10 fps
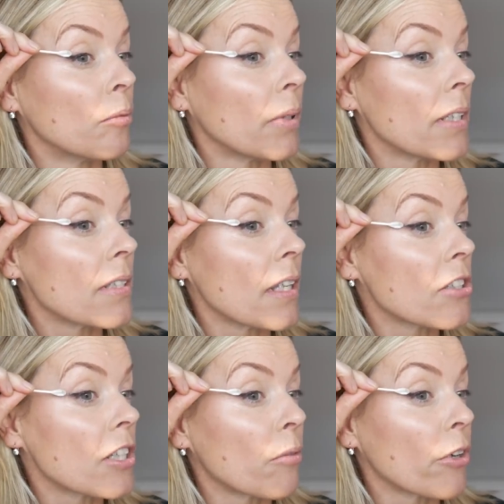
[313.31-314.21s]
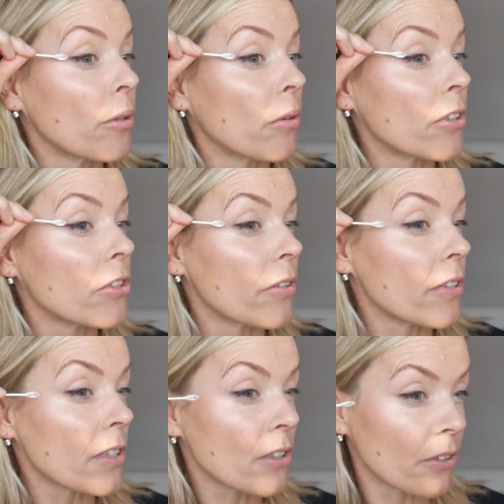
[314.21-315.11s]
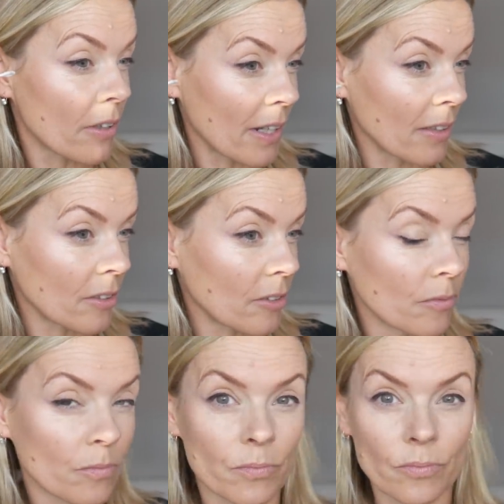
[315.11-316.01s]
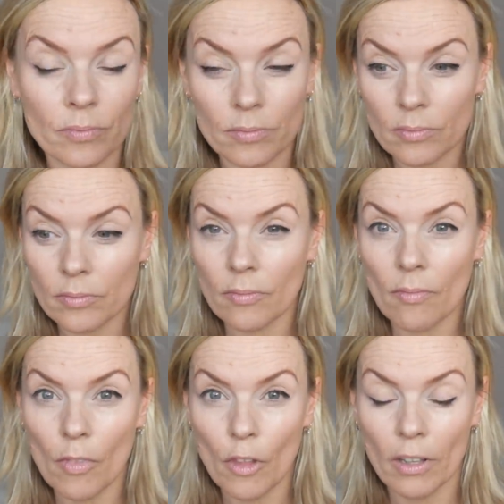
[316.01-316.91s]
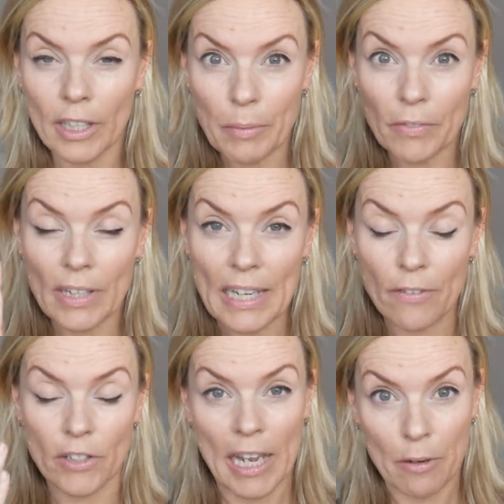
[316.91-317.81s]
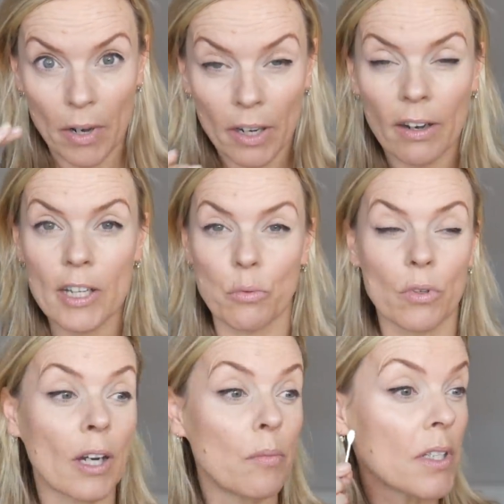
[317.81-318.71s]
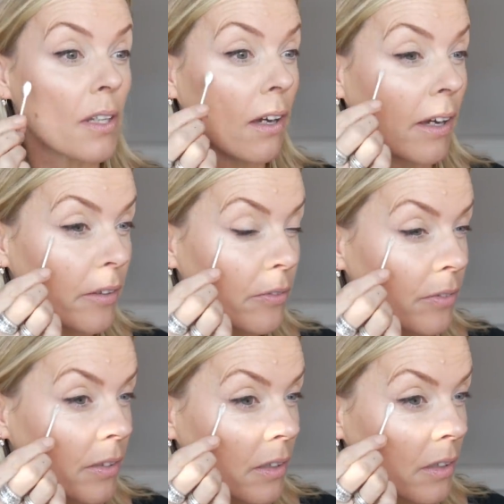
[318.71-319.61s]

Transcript: But essentially what you want to do is just create a little bit of a lift and my eyes will come to life